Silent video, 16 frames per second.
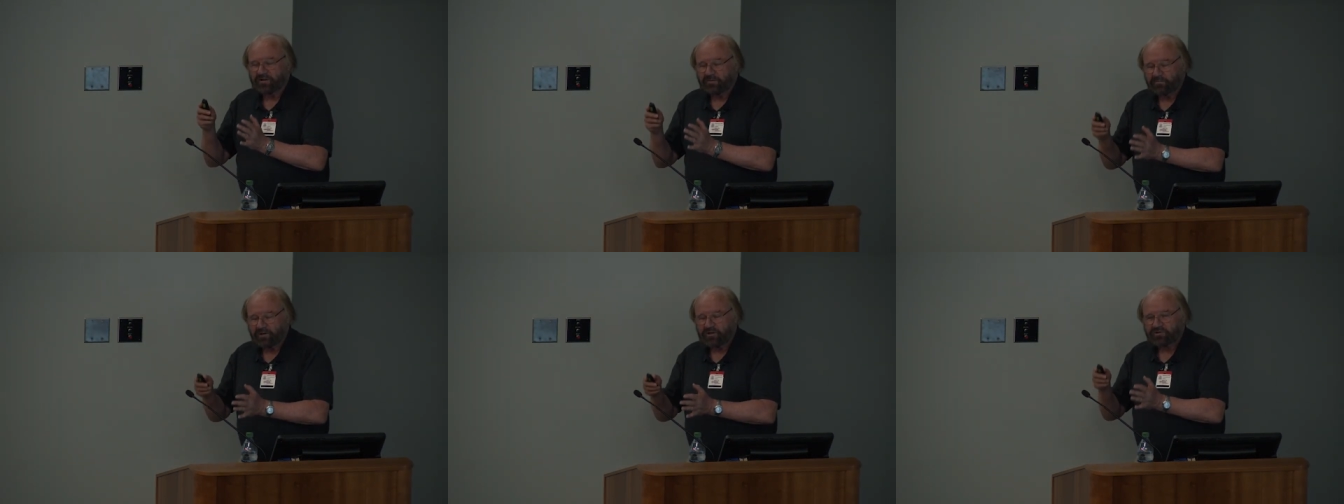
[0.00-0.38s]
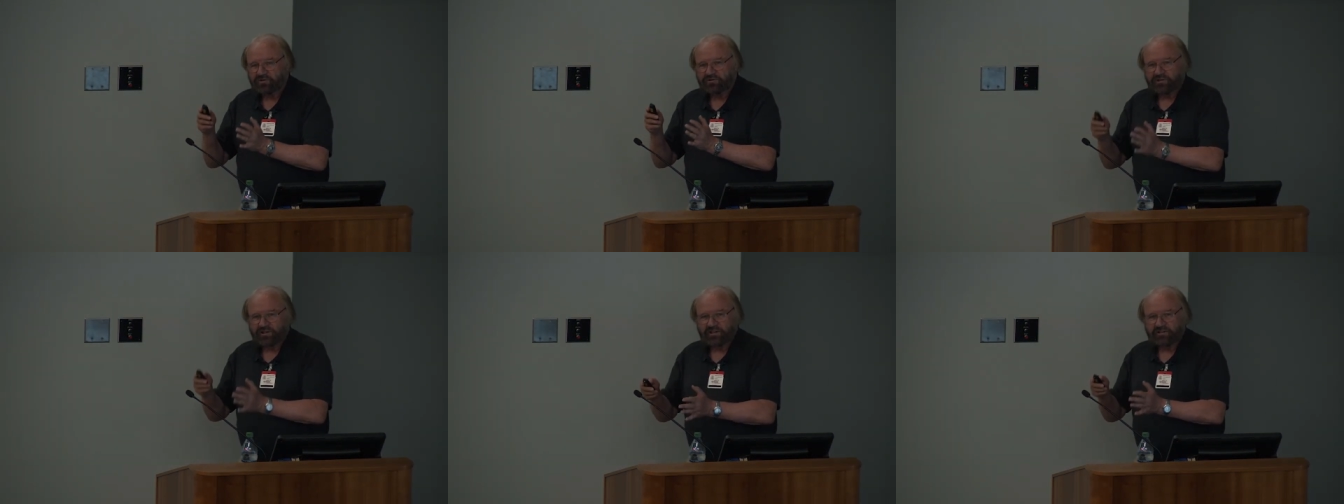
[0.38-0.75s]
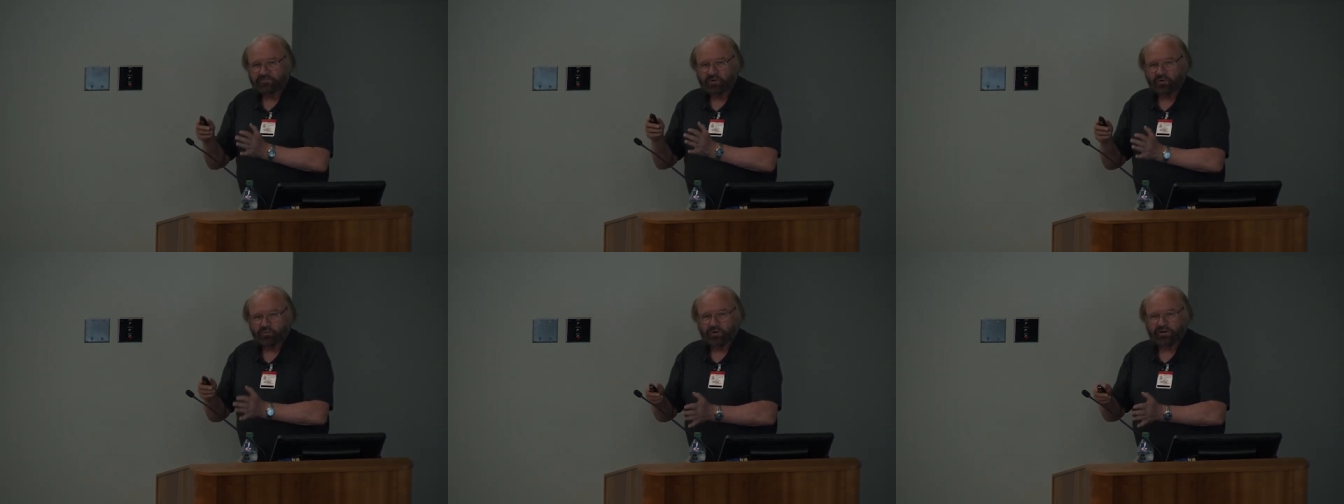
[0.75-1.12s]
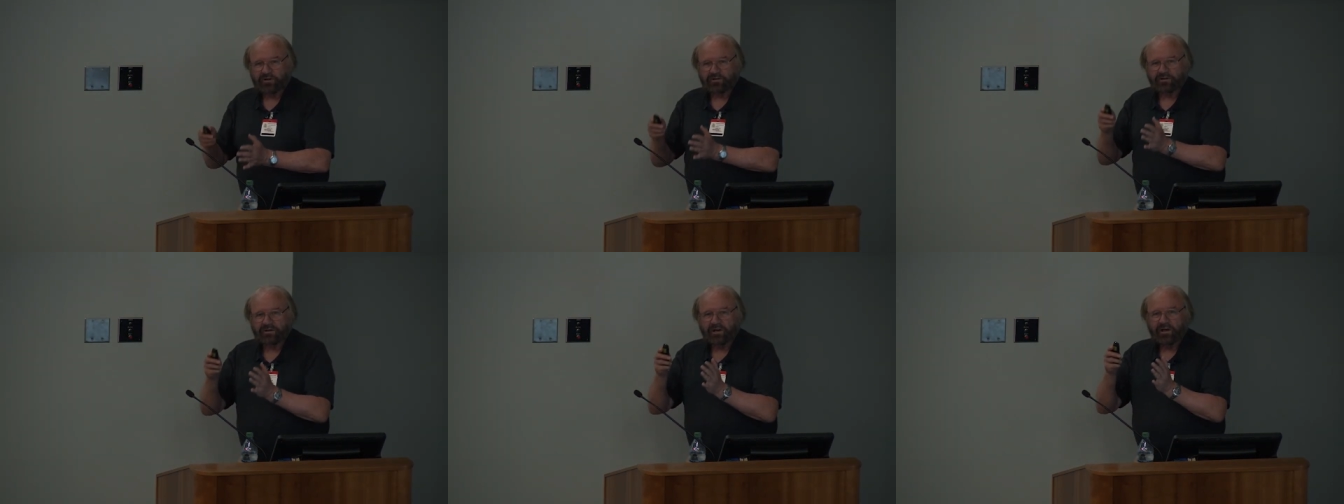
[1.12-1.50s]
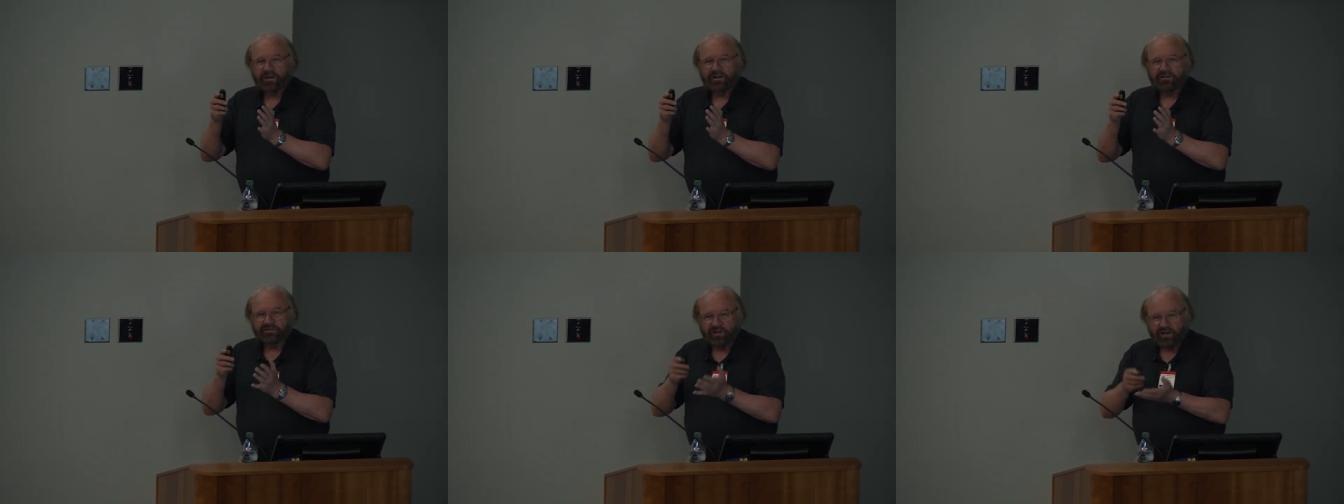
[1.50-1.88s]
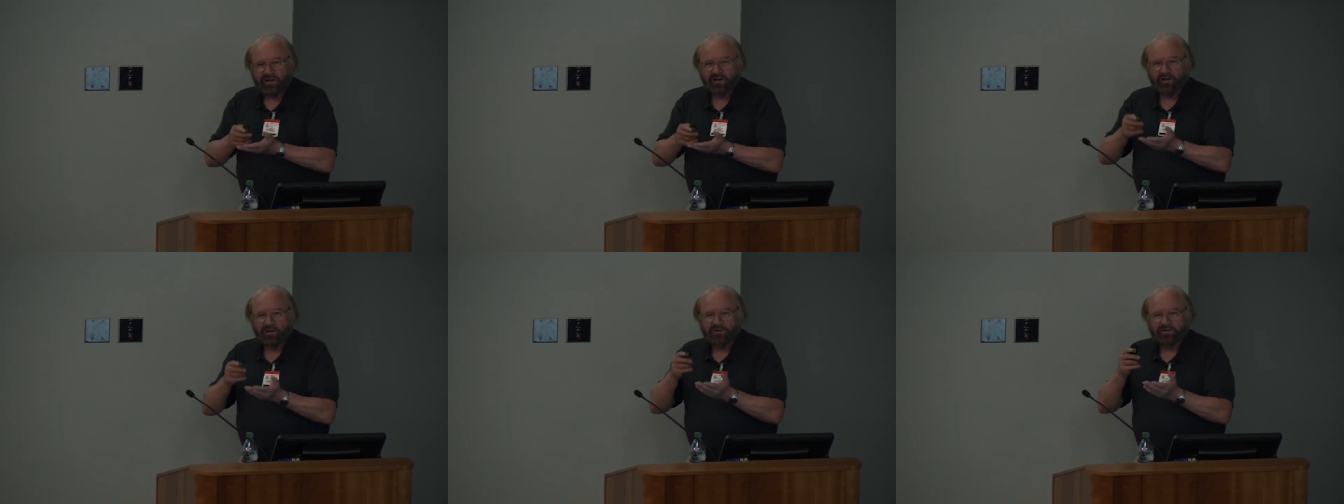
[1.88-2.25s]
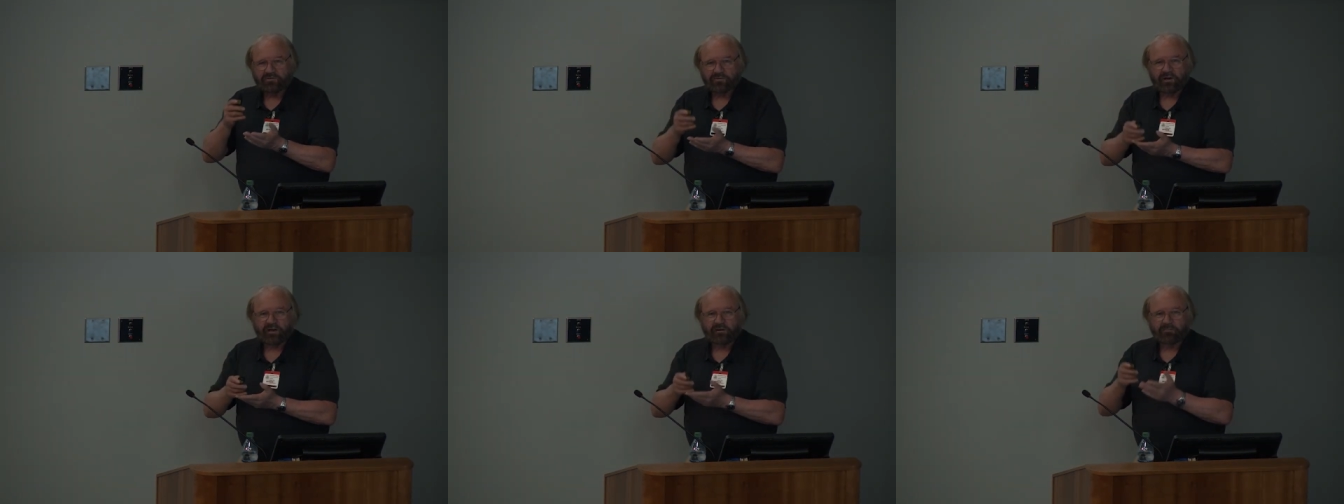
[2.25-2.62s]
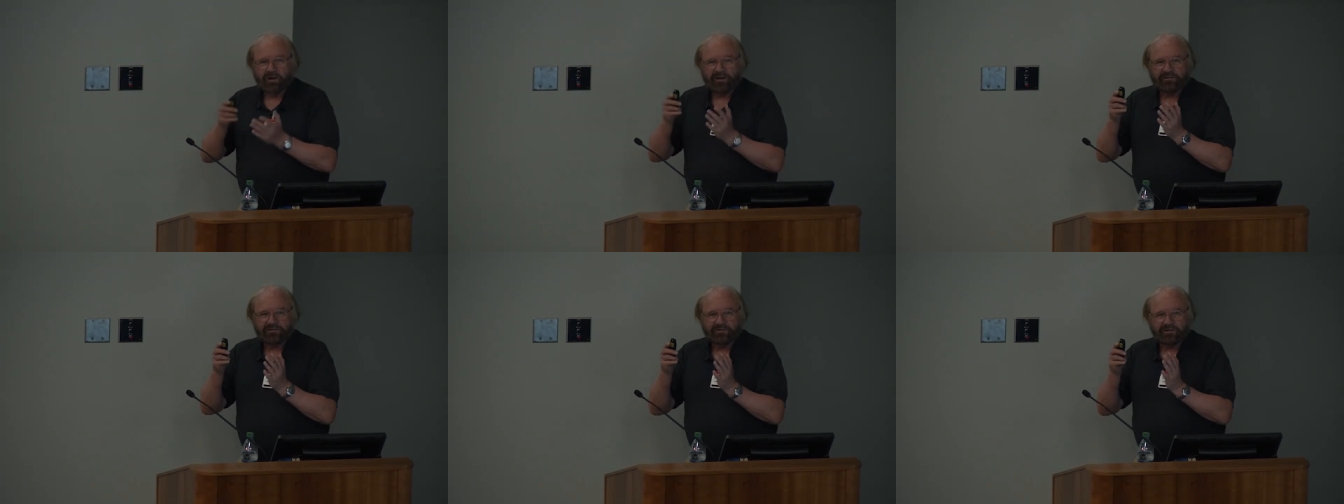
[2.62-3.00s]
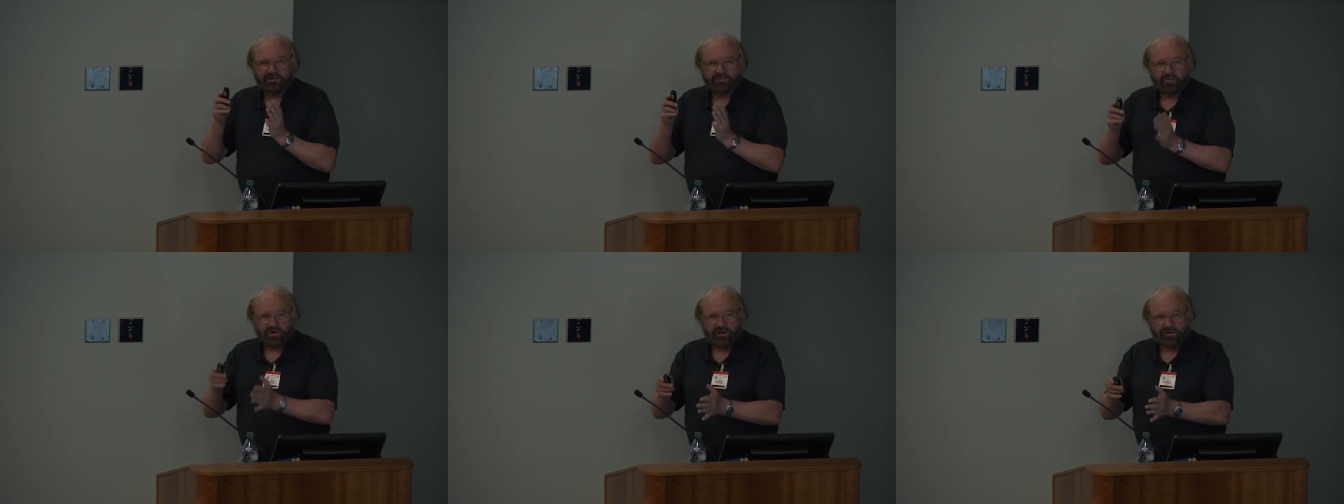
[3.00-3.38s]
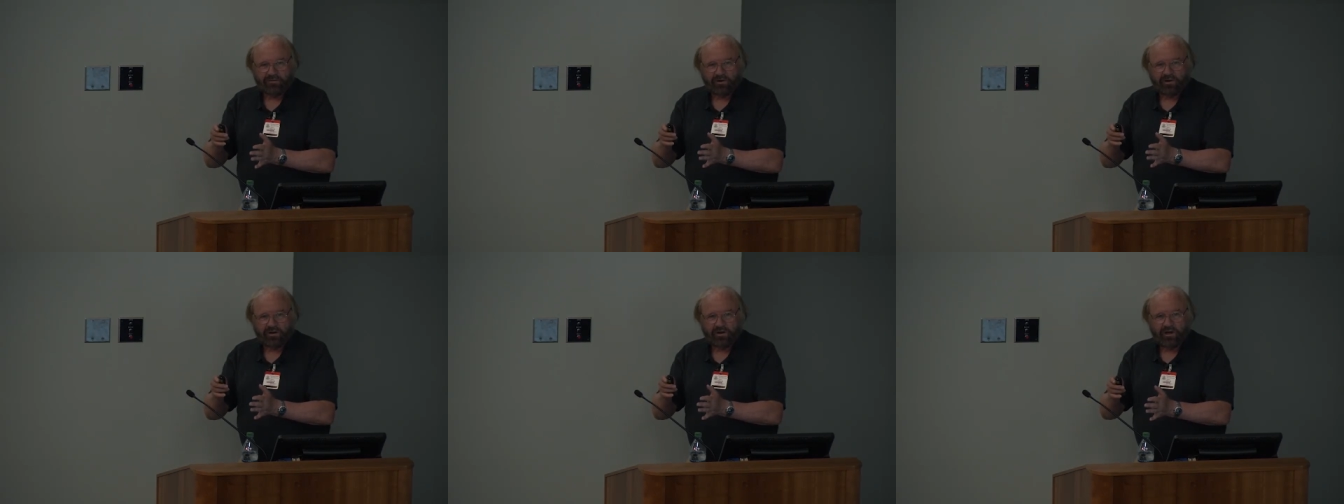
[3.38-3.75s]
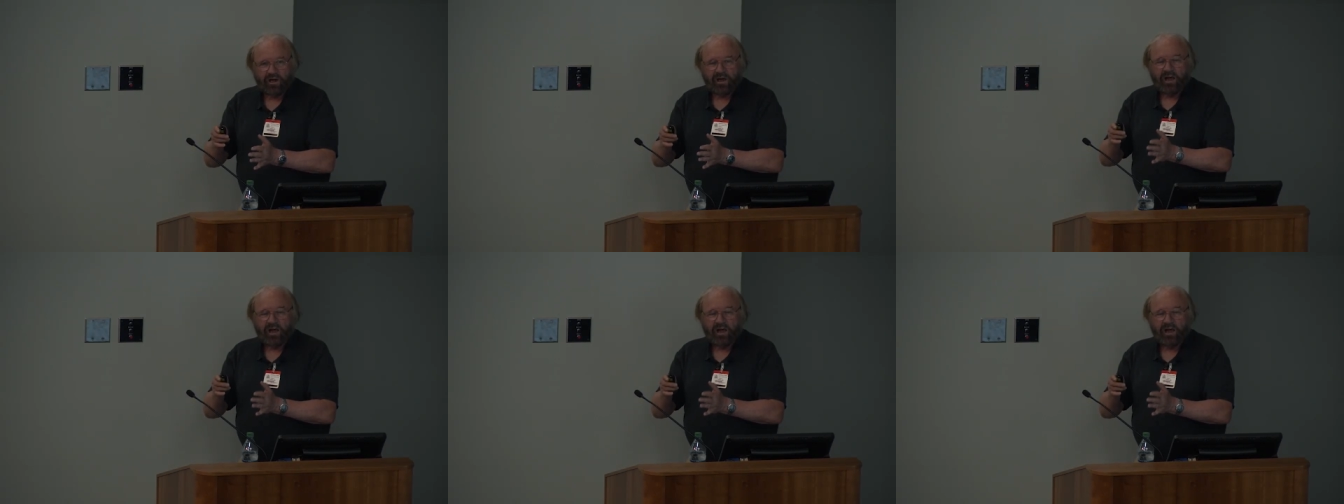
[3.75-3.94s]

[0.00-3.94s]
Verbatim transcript: commercial textbook written dialogues, reading passages, whatever,